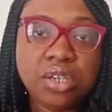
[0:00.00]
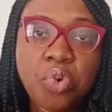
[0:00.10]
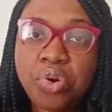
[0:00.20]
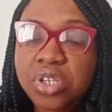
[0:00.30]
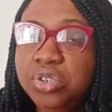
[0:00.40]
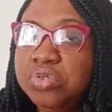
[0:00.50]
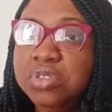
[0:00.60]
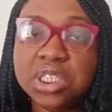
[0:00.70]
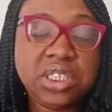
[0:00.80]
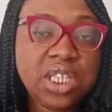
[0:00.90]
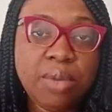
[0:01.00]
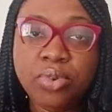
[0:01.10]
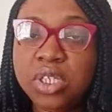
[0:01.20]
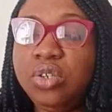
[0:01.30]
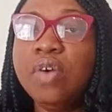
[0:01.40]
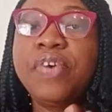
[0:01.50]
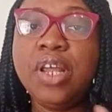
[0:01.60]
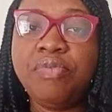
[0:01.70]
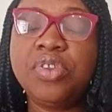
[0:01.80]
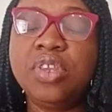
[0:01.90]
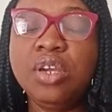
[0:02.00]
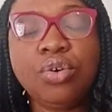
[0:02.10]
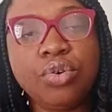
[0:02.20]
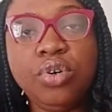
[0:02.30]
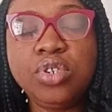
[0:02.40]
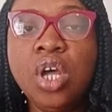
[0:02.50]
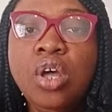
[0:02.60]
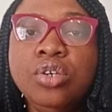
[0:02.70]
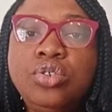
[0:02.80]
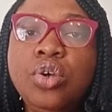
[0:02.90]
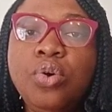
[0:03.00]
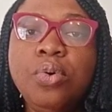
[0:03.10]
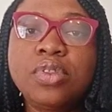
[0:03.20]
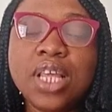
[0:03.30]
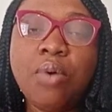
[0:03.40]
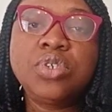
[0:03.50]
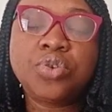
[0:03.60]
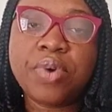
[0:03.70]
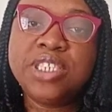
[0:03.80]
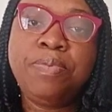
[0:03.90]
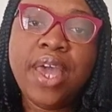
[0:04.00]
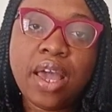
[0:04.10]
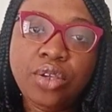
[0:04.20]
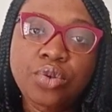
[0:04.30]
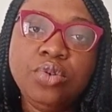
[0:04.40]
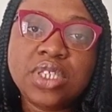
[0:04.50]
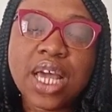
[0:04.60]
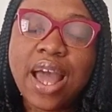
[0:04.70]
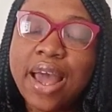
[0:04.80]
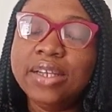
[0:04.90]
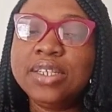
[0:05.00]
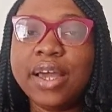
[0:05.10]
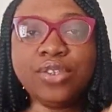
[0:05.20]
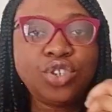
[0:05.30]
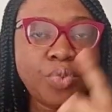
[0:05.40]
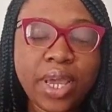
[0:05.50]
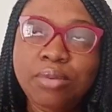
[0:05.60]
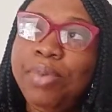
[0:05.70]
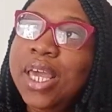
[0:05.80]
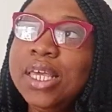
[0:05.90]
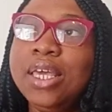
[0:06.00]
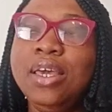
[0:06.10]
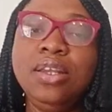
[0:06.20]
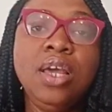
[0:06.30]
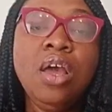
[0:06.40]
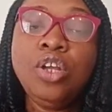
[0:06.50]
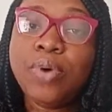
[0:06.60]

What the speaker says: Zero issues, it's stable enough and everything good. So that was the recipe I used, and I just went baking.